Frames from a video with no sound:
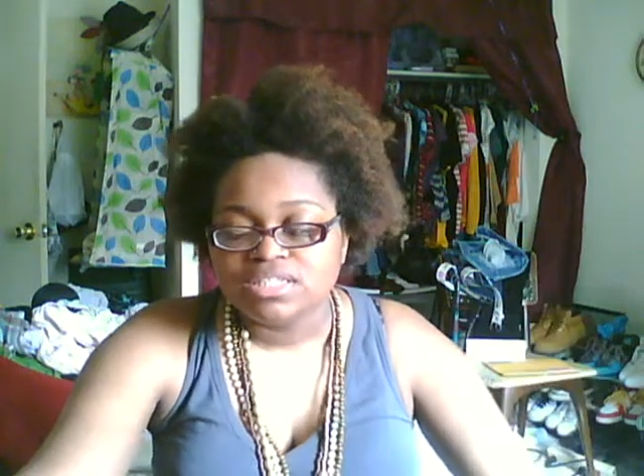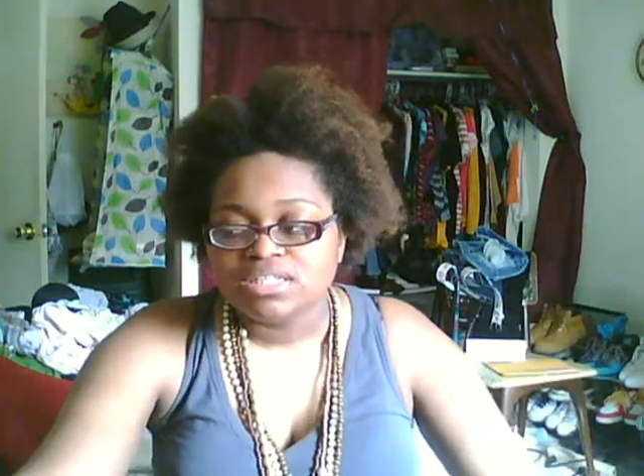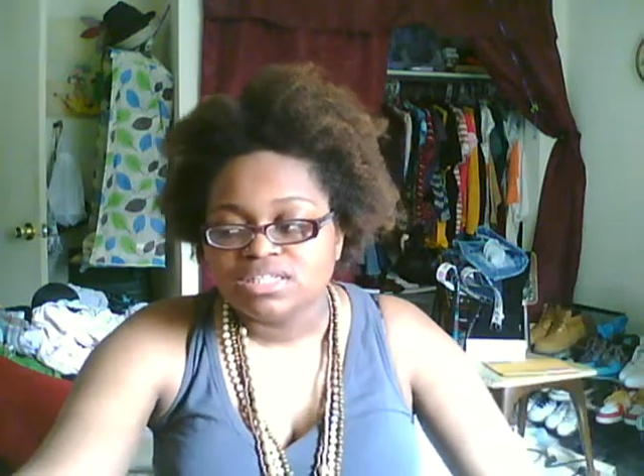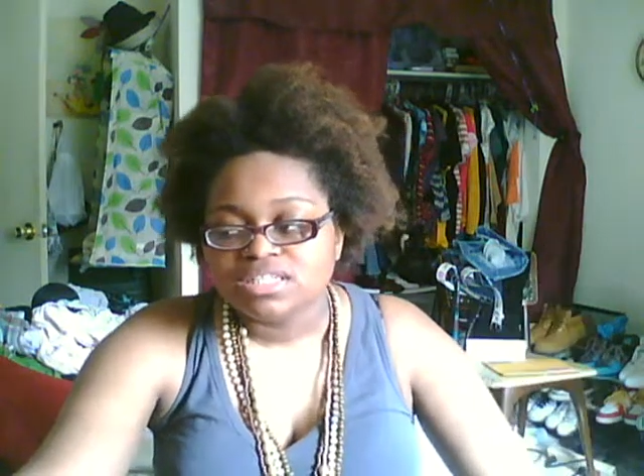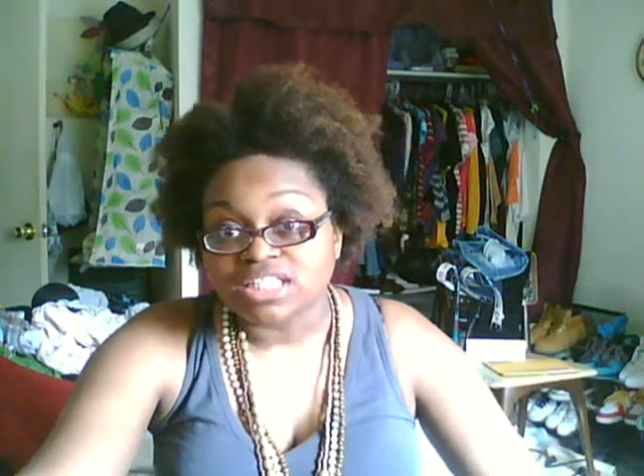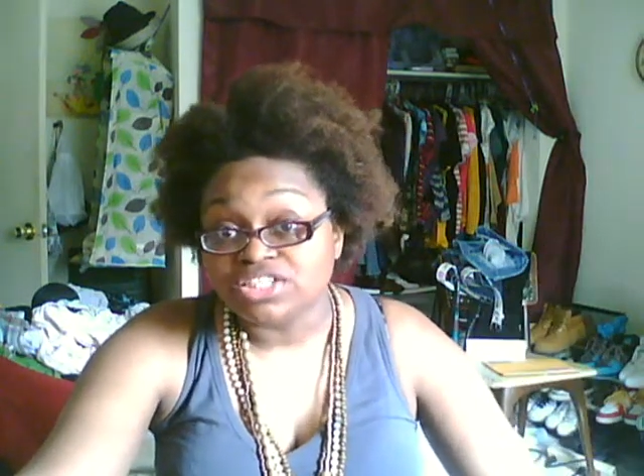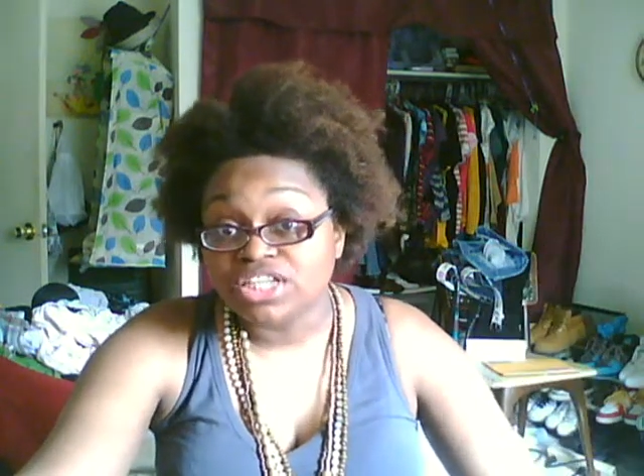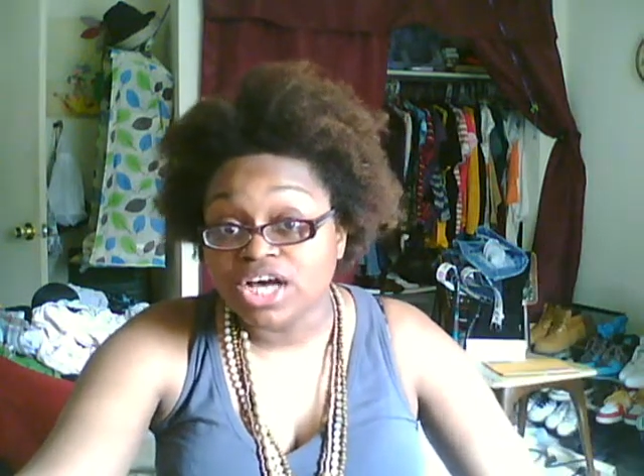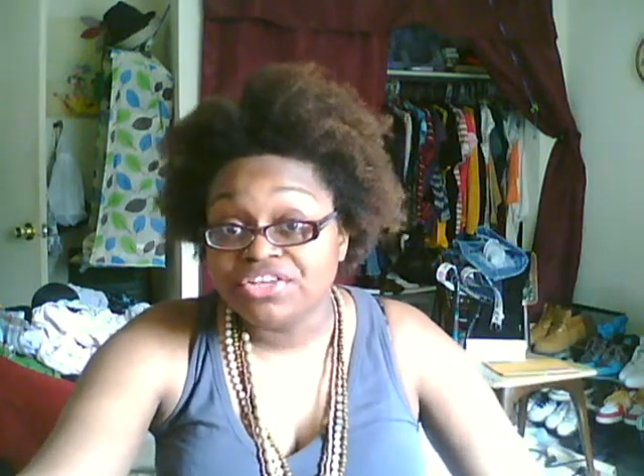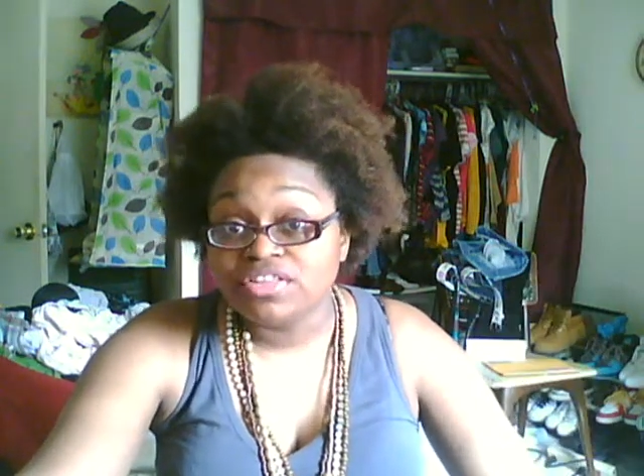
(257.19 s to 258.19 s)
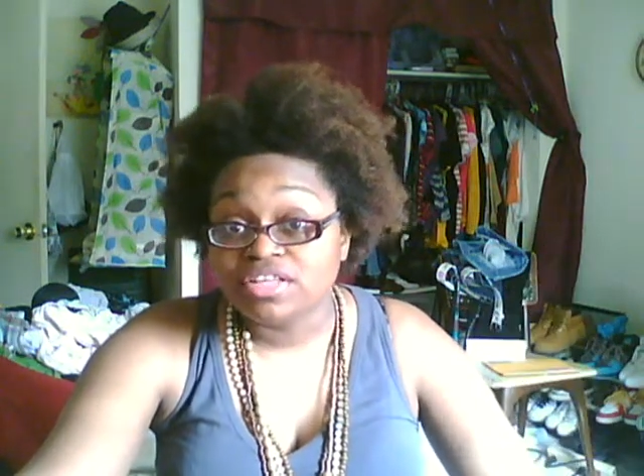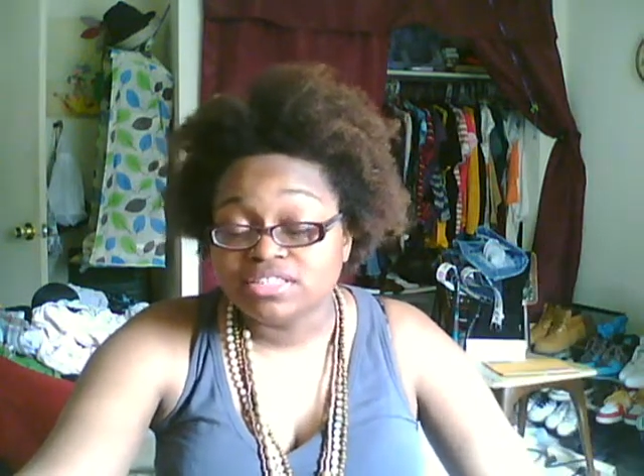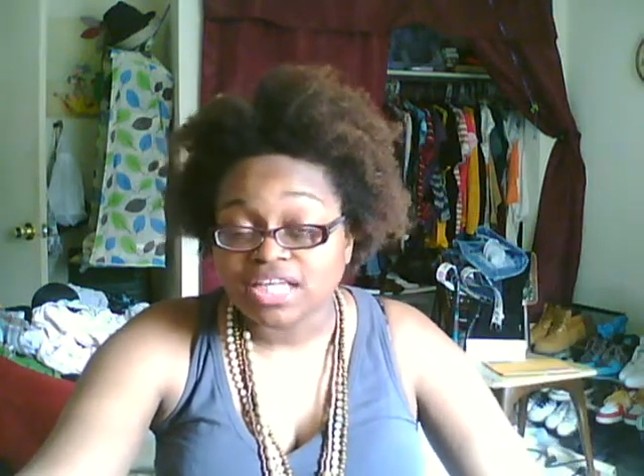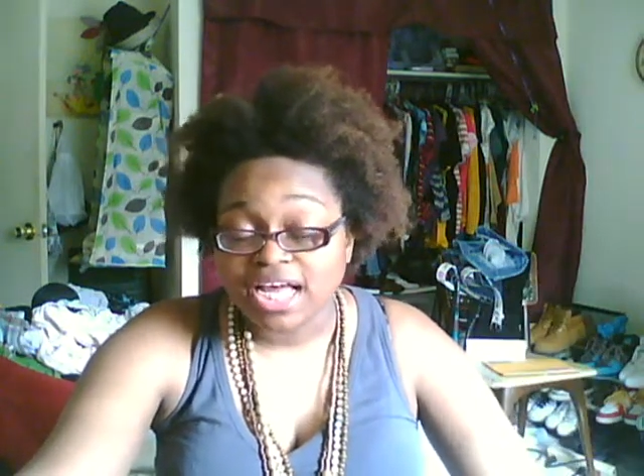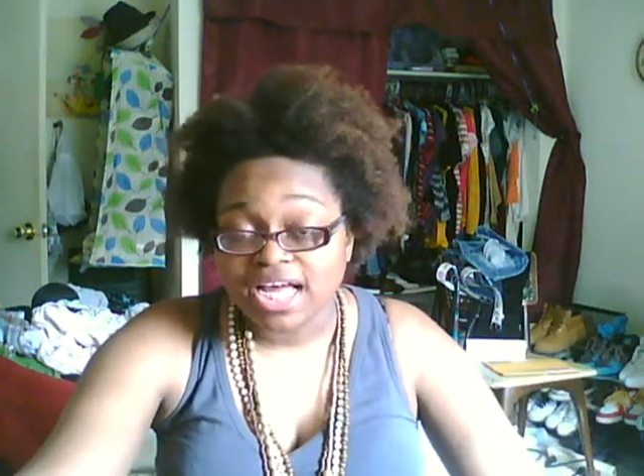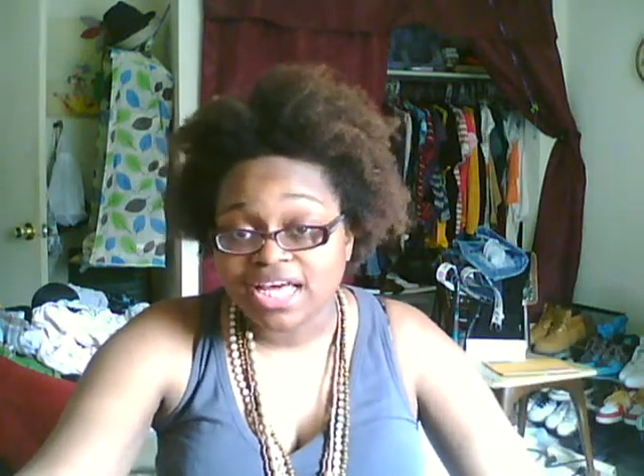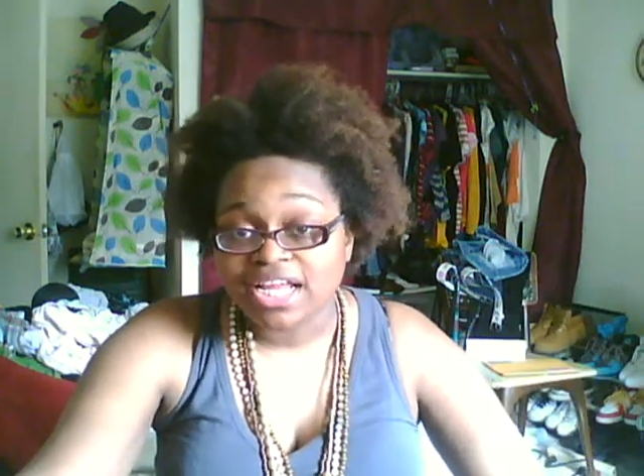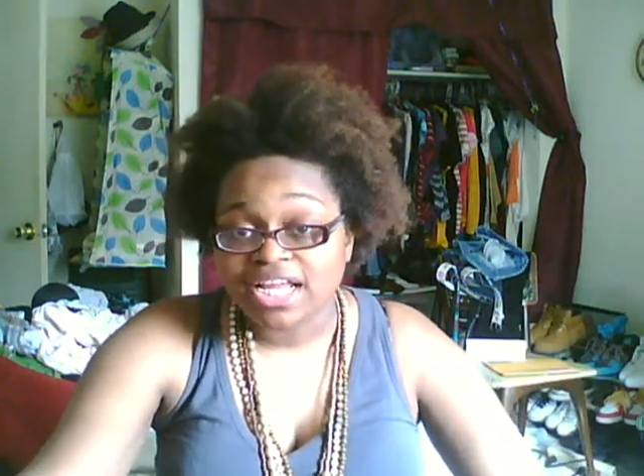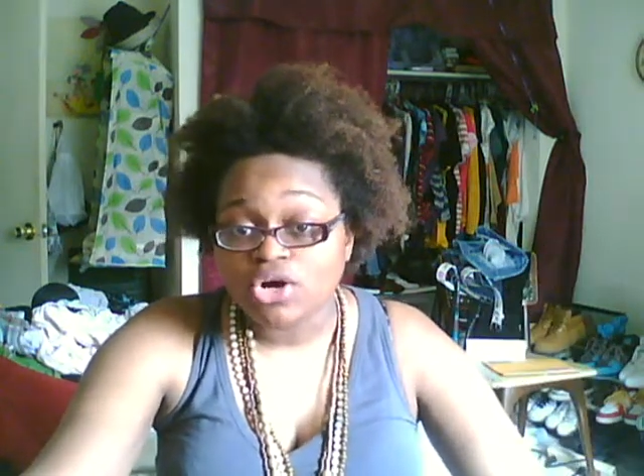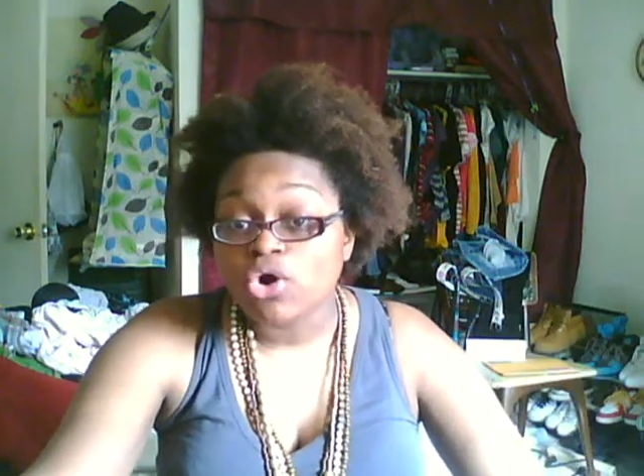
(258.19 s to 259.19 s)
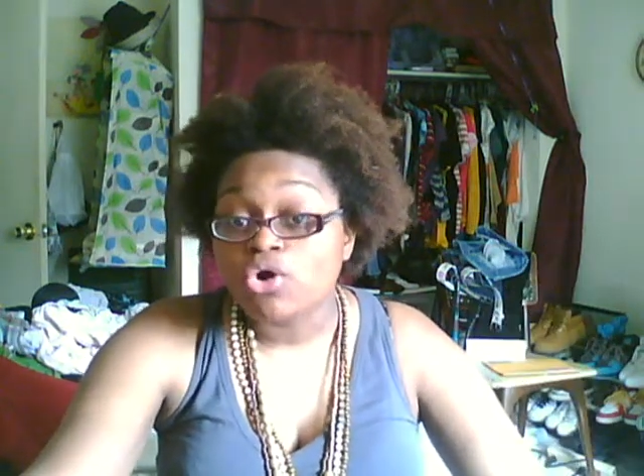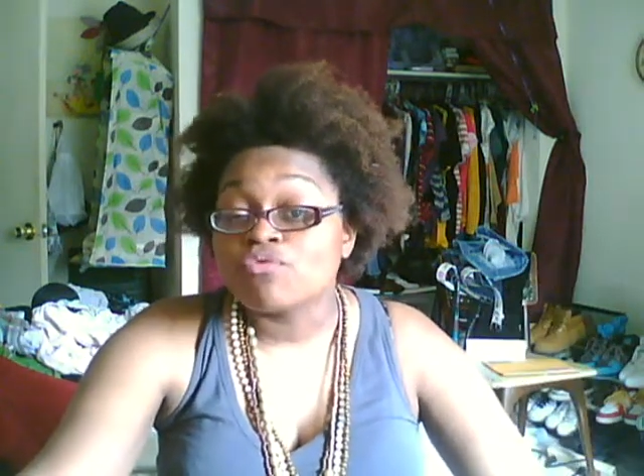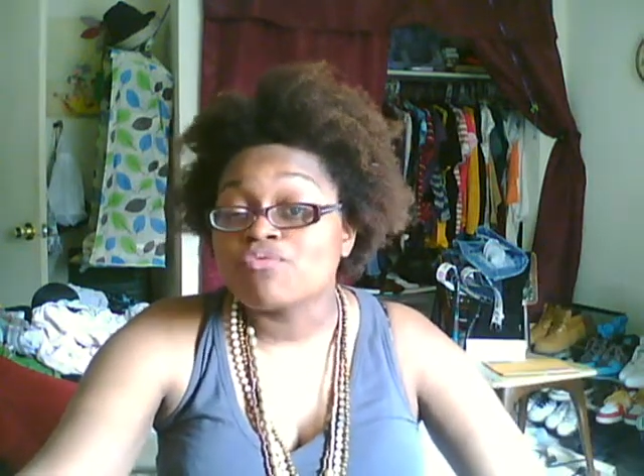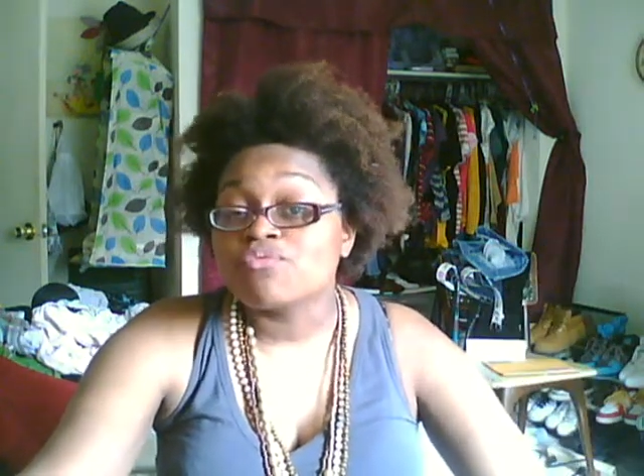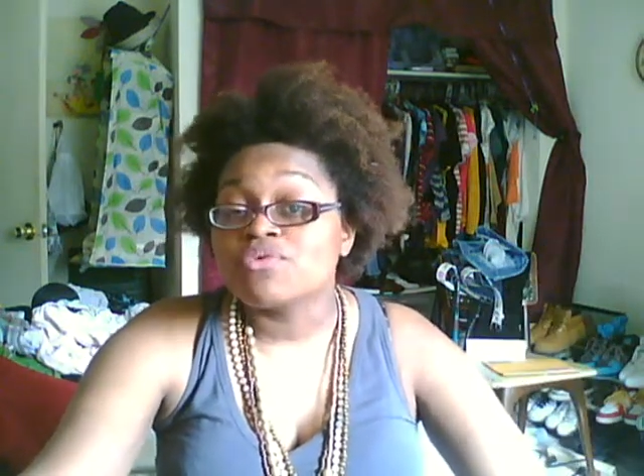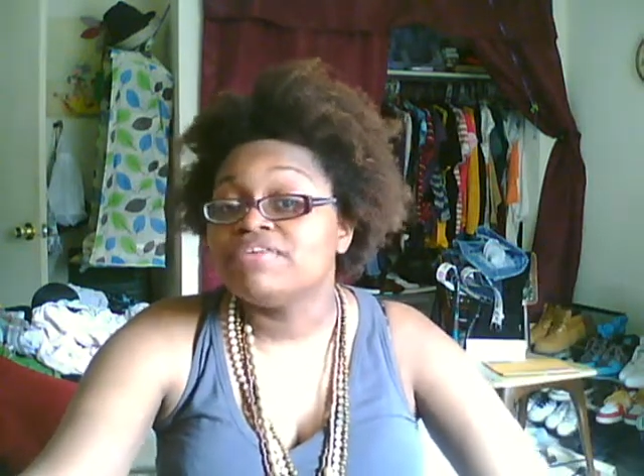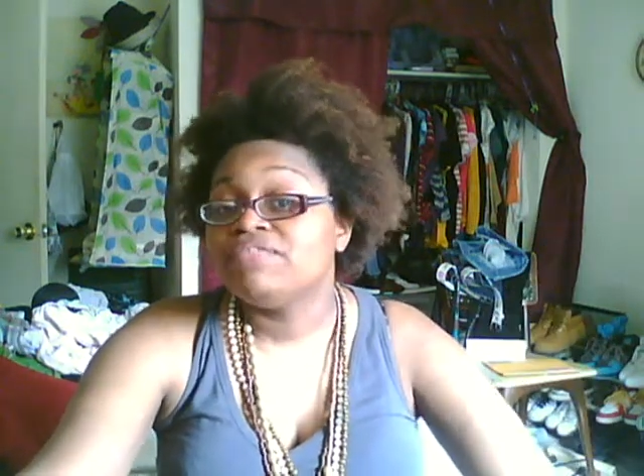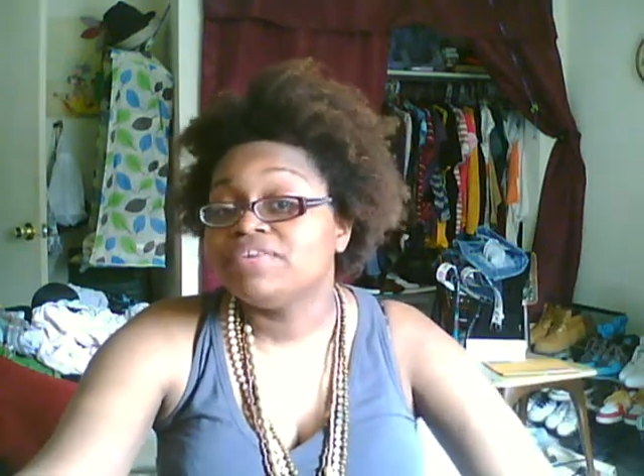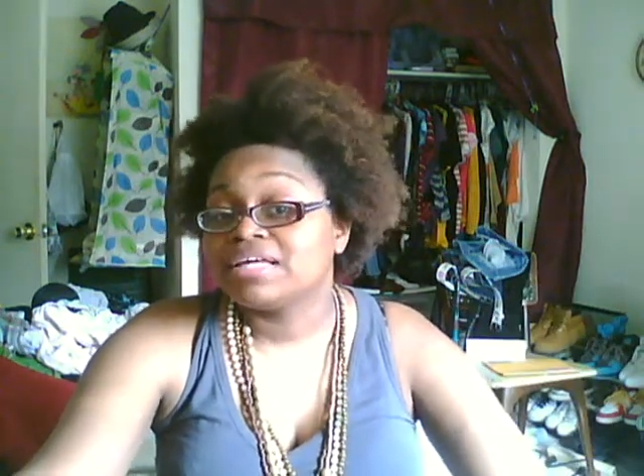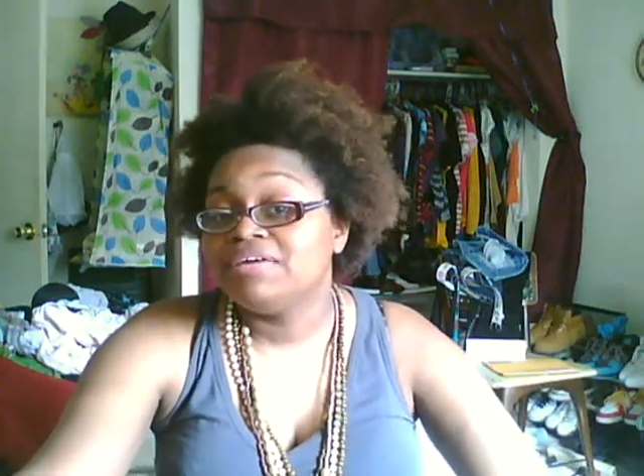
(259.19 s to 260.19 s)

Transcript: Because I'll tell you this, I had a horrific